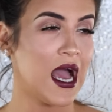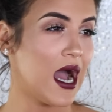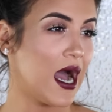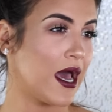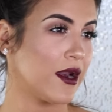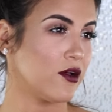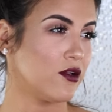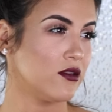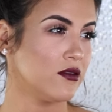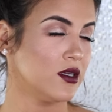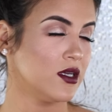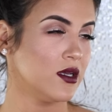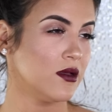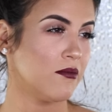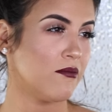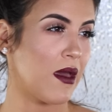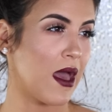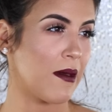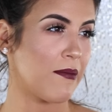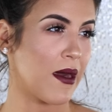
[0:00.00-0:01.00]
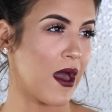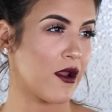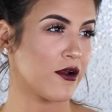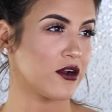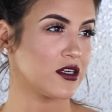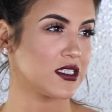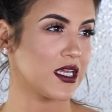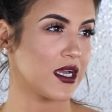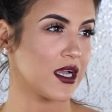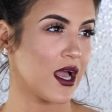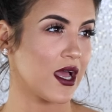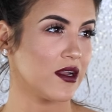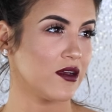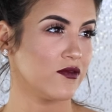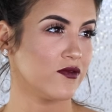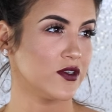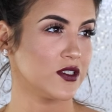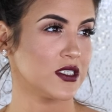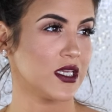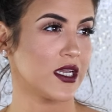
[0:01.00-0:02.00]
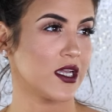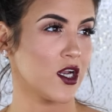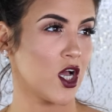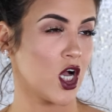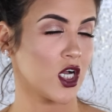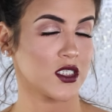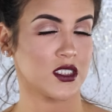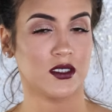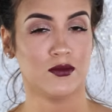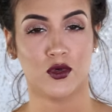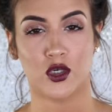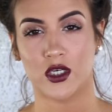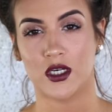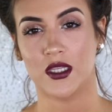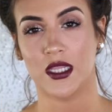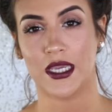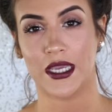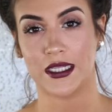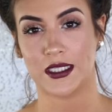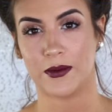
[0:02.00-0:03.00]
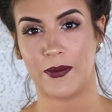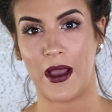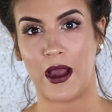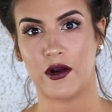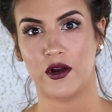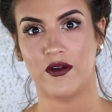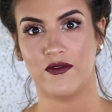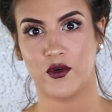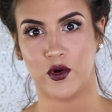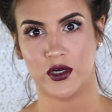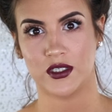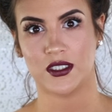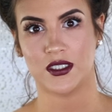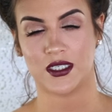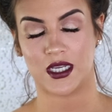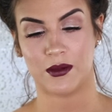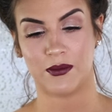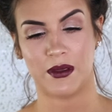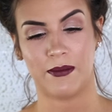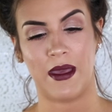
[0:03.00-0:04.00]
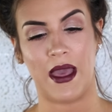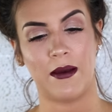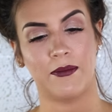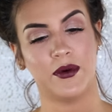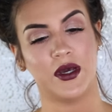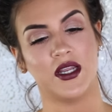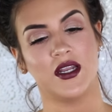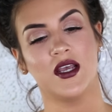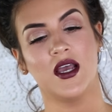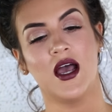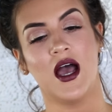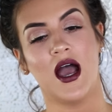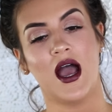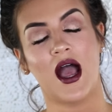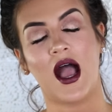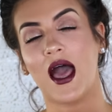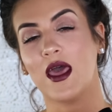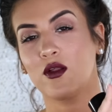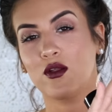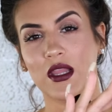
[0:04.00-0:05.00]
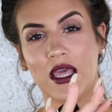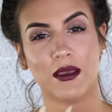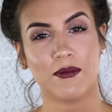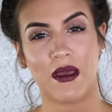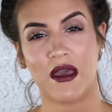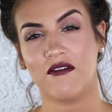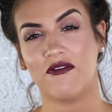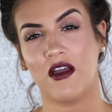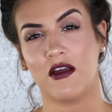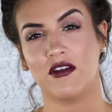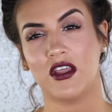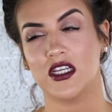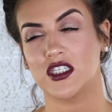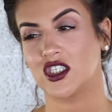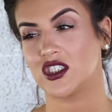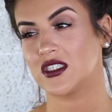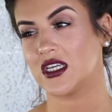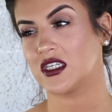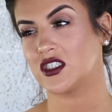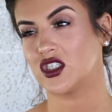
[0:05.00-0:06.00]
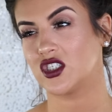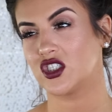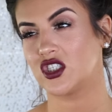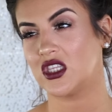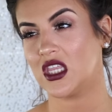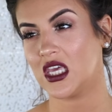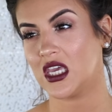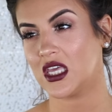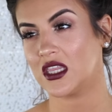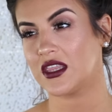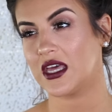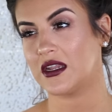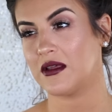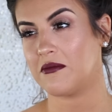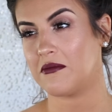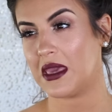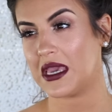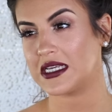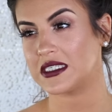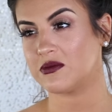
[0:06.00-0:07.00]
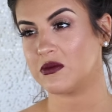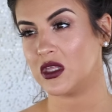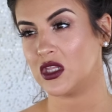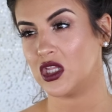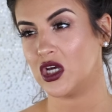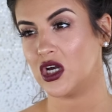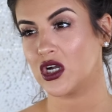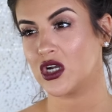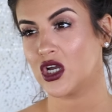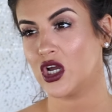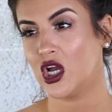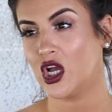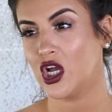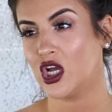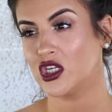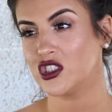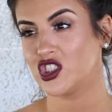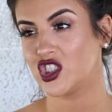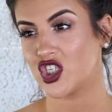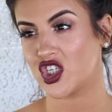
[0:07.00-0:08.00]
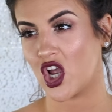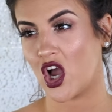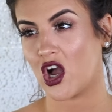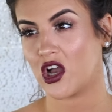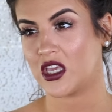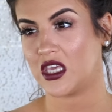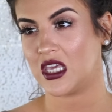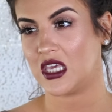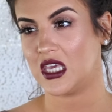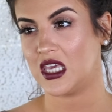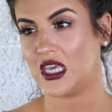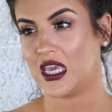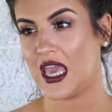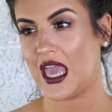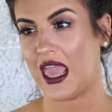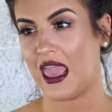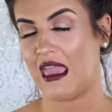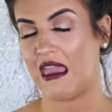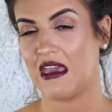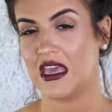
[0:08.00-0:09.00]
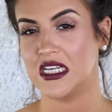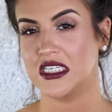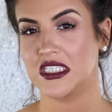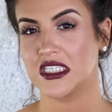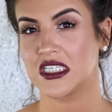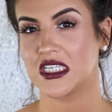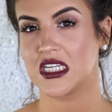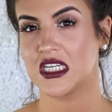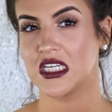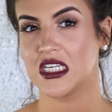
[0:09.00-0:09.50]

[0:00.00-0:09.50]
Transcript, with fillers: I don't matte powders. That kind of was like an oxymoron. Like it's a powder, of course it's gonna be matte, but I don't like matte foundations. I just think that it makes me look chalky and